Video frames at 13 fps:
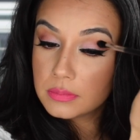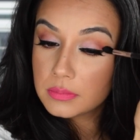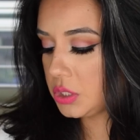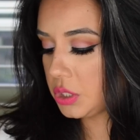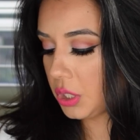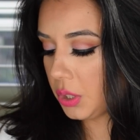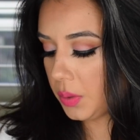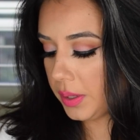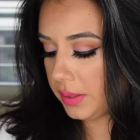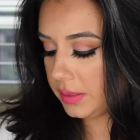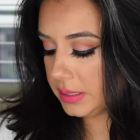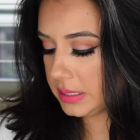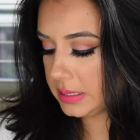So
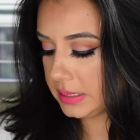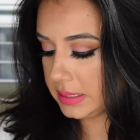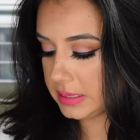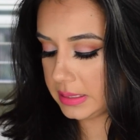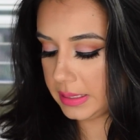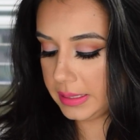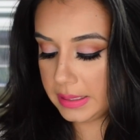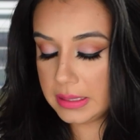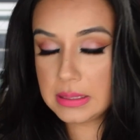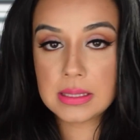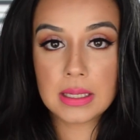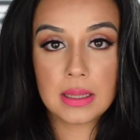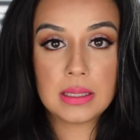this is
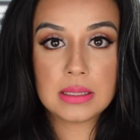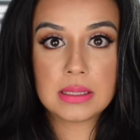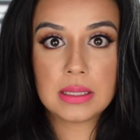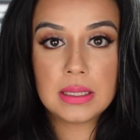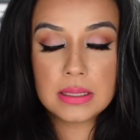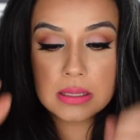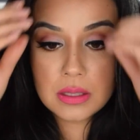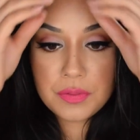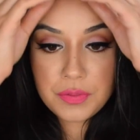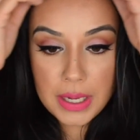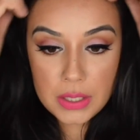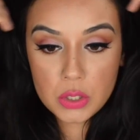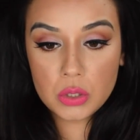it. This is the
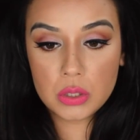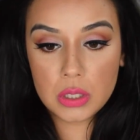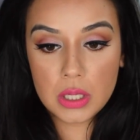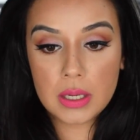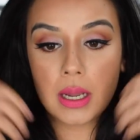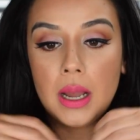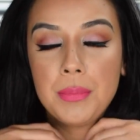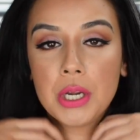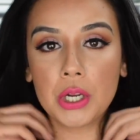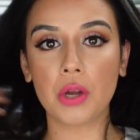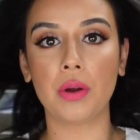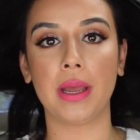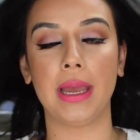final look. I'm gonna
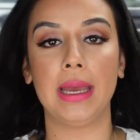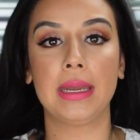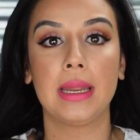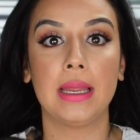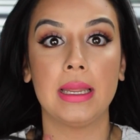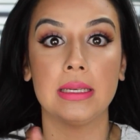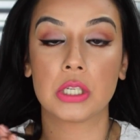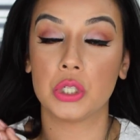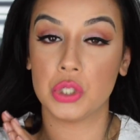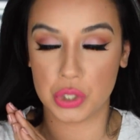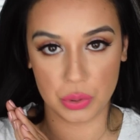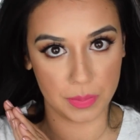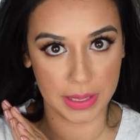go ahead and
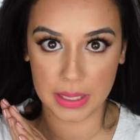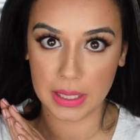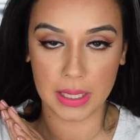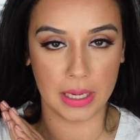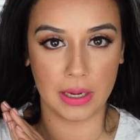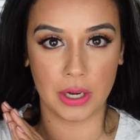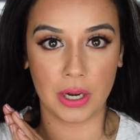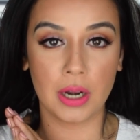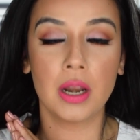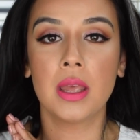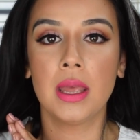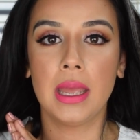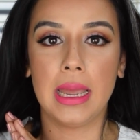do my hair
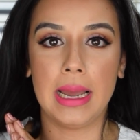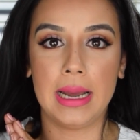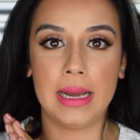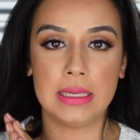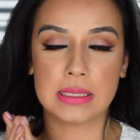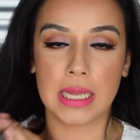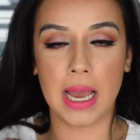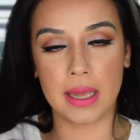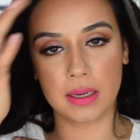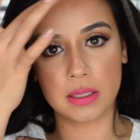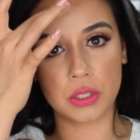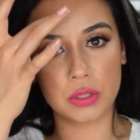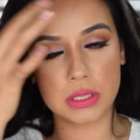and add a
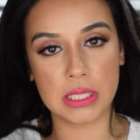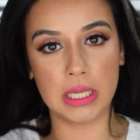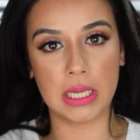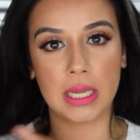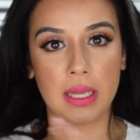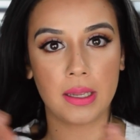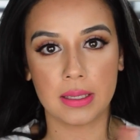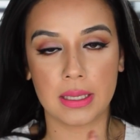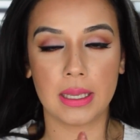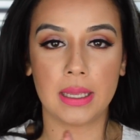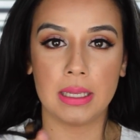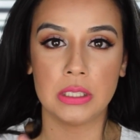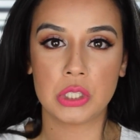little tikka,
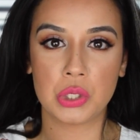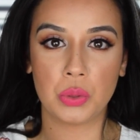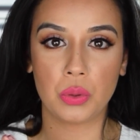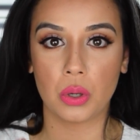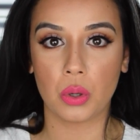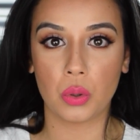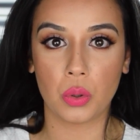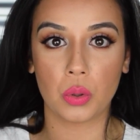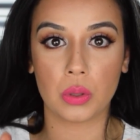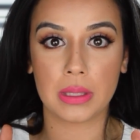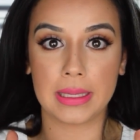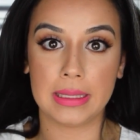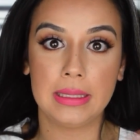get into the
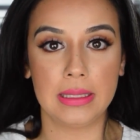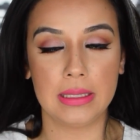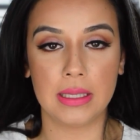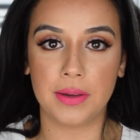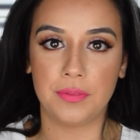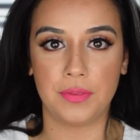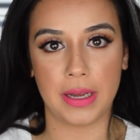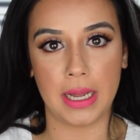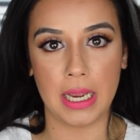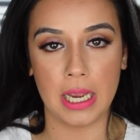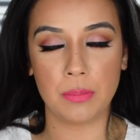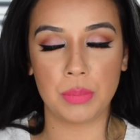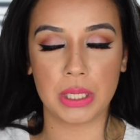whole Eid
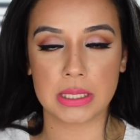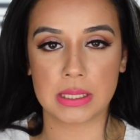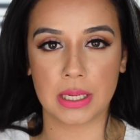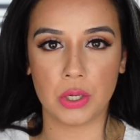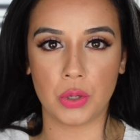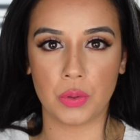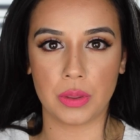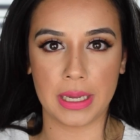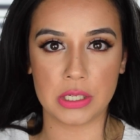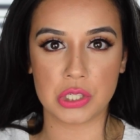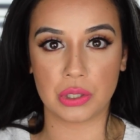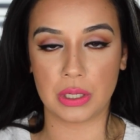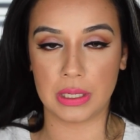vibe, because I know
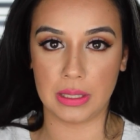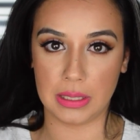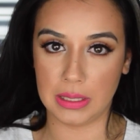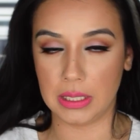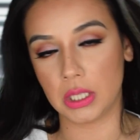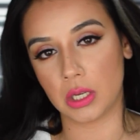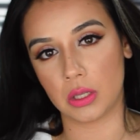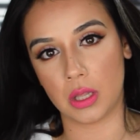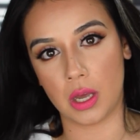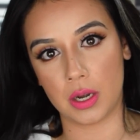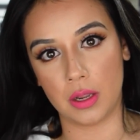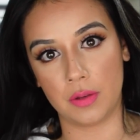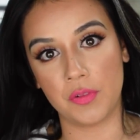that during Eid a
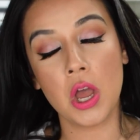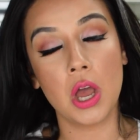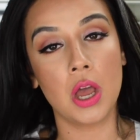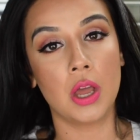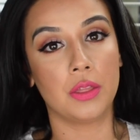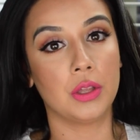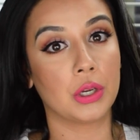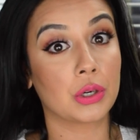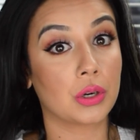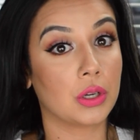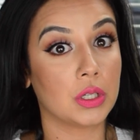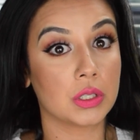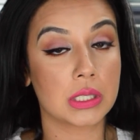lot of the
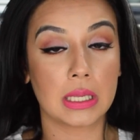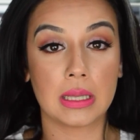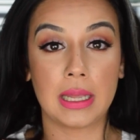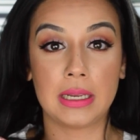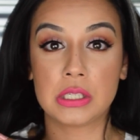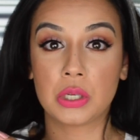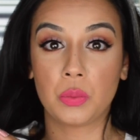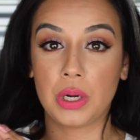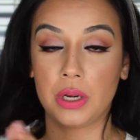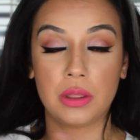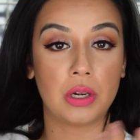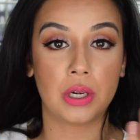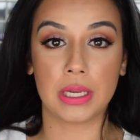girls like to wear
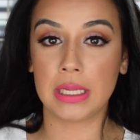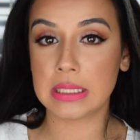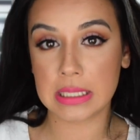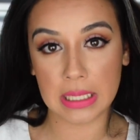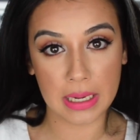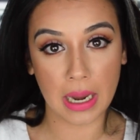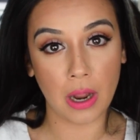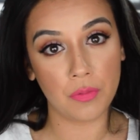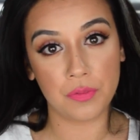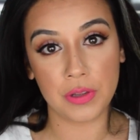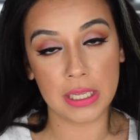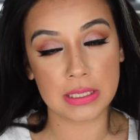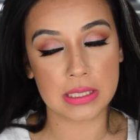their Indian
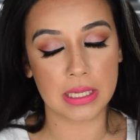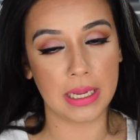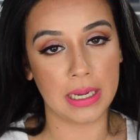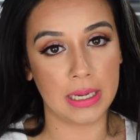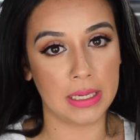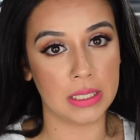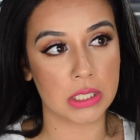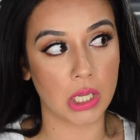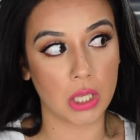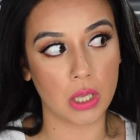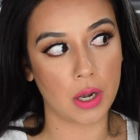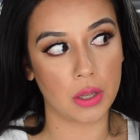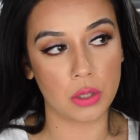outfits, and a
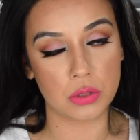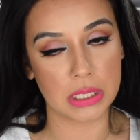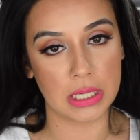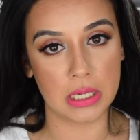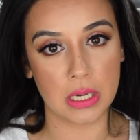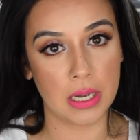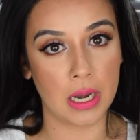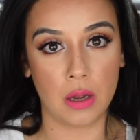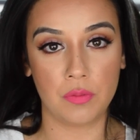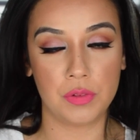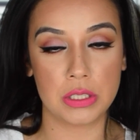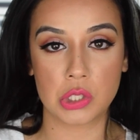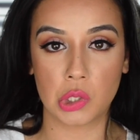lot of those Indian
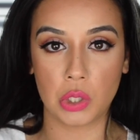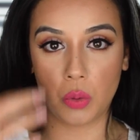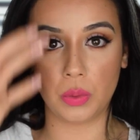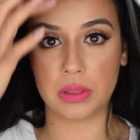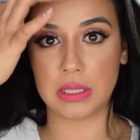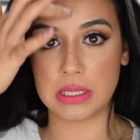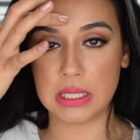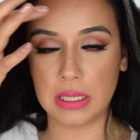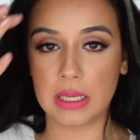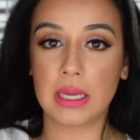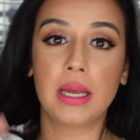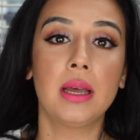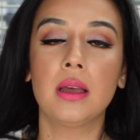outfits go with the
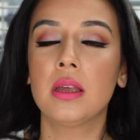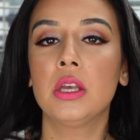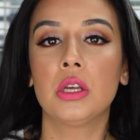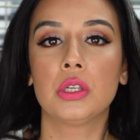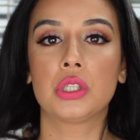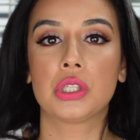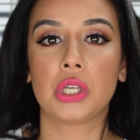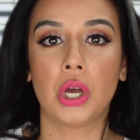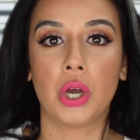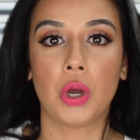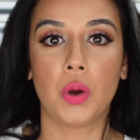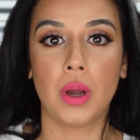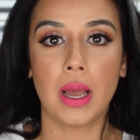tikka.
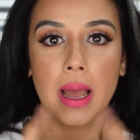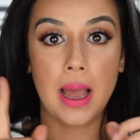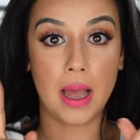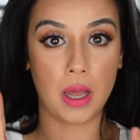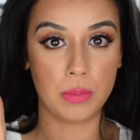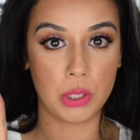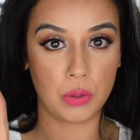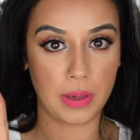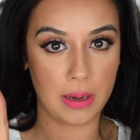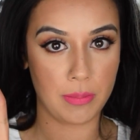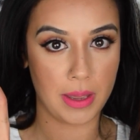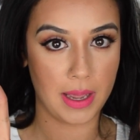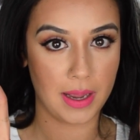So I'll be
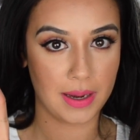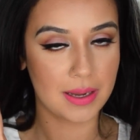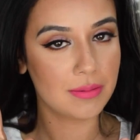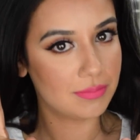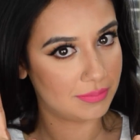right back.